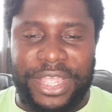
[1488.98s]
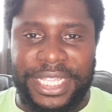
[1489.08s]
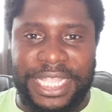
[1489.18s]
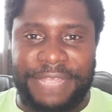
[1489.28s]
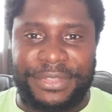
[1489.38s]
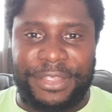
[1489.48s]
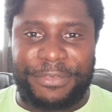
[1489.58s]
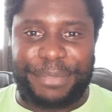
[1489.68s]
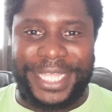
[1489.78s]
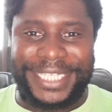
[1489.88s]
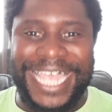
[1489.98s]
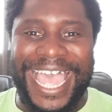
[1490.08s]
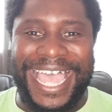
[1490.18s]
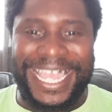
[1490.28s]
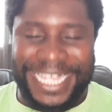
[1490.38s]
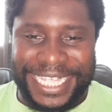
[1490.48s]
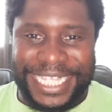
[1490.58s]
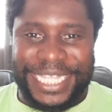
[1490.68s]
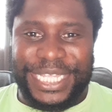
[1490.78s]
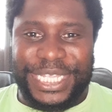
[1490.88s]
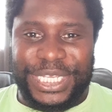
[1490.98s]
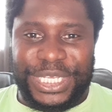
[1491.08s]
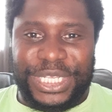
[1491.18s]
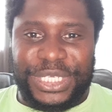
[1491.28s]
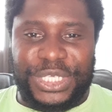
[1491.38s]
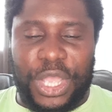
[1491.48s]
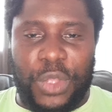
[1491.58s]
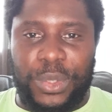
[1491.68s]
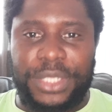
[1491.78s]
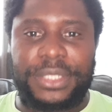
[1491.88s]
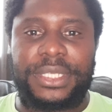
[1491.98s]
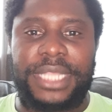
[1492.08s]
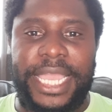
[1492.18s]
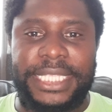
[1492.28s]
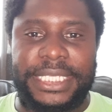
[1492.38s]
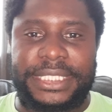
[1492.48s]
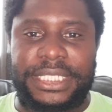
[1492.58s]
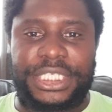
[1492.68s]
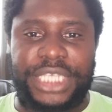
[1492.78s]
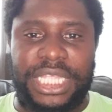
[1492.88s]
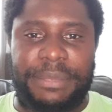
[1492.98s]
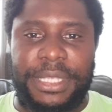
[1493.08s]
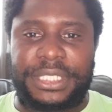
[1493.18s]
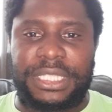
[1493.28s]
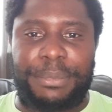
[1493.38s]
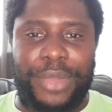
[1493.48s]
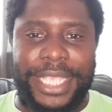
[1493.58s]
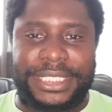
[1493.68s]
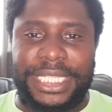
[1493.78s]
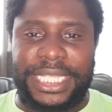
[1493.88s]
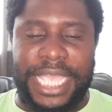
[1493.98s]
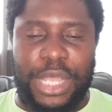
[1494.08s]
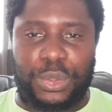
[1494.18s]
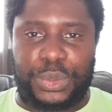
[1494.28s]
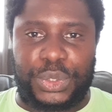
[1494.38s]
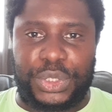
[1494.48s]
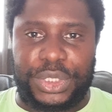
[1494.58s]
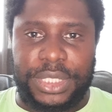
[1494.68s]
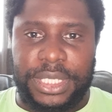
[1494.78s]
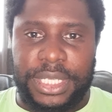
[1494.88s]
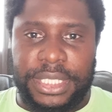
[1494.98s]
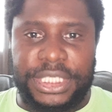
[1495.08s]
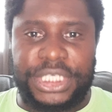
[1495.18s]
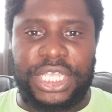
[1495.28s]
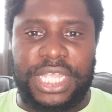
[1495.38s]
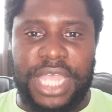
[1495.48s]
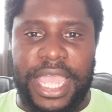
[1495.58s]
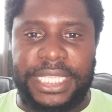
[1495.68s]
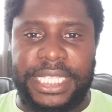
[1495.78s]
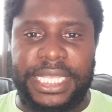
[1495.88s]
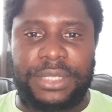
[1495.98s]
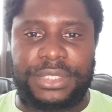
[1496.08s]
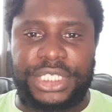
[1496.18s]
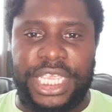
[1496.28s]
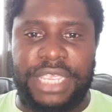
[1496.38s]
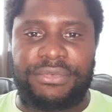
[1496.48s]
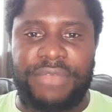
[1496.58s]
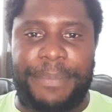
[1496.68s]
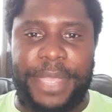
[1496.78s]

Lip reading: So, ladies, to the gentlemen, to the boys, to the girls, This is your guy DLG Reppin, yeah? Your host himself.